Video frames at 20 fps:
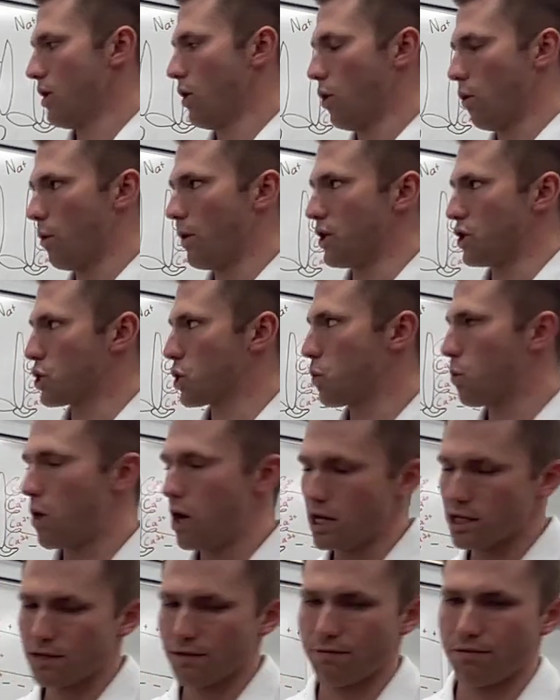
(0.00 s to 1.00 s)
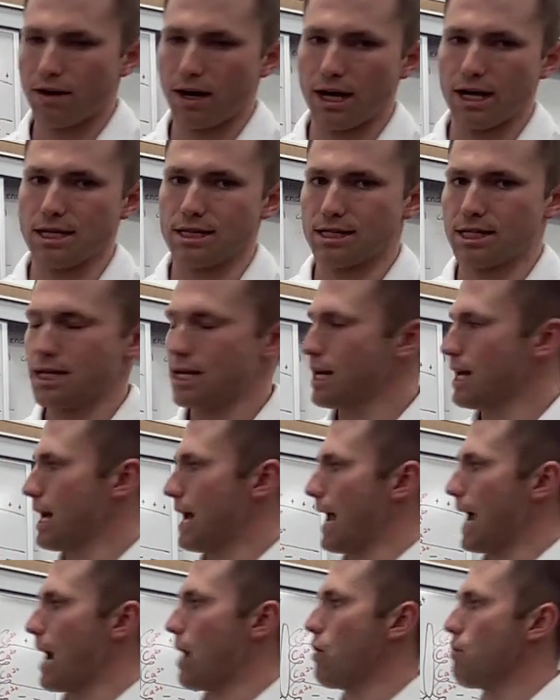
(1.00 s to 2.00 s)
which quantifies
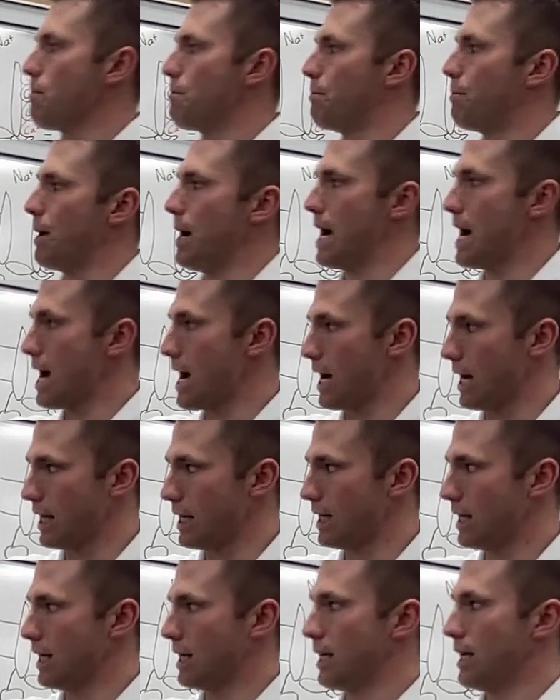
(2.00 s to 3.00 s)
how bad